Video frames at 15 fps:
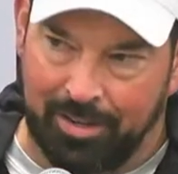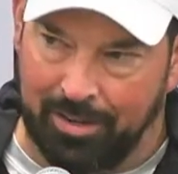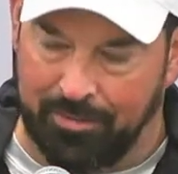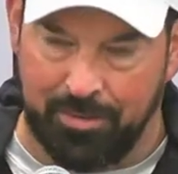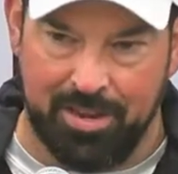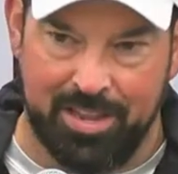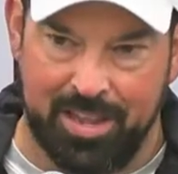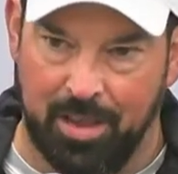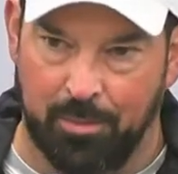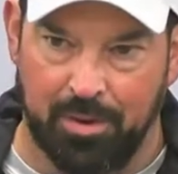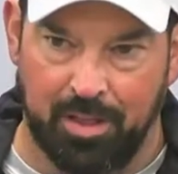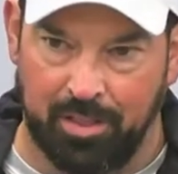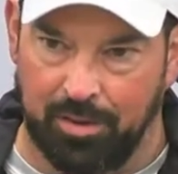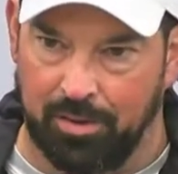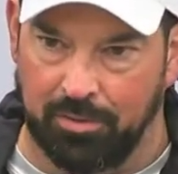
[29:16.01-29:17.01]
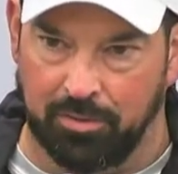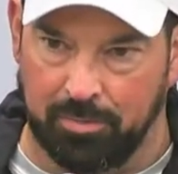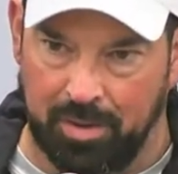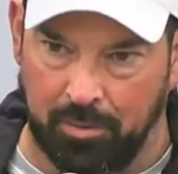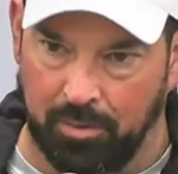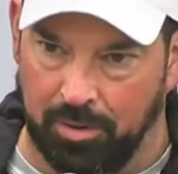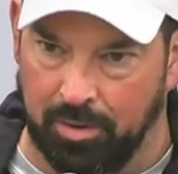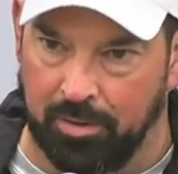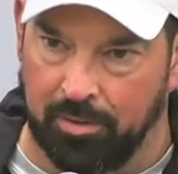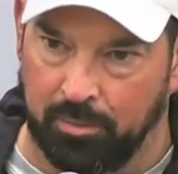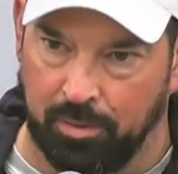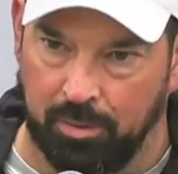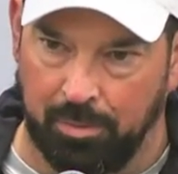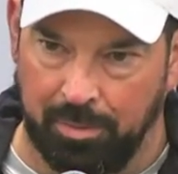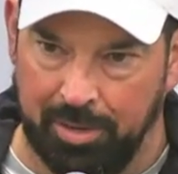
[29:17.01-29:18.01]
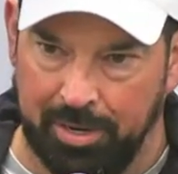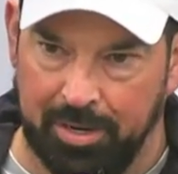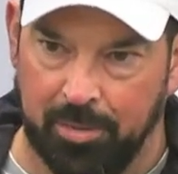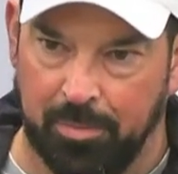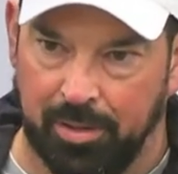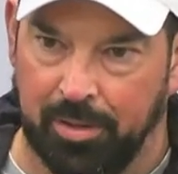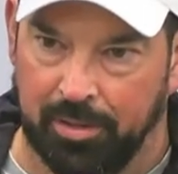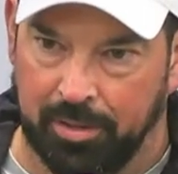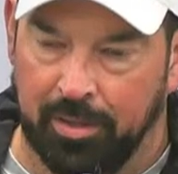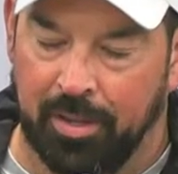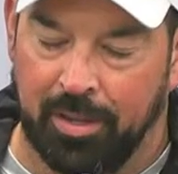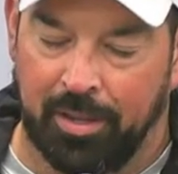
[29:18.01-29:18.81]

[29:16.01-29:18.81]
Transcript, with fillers: If we can get one of those, man, we're where we need to be.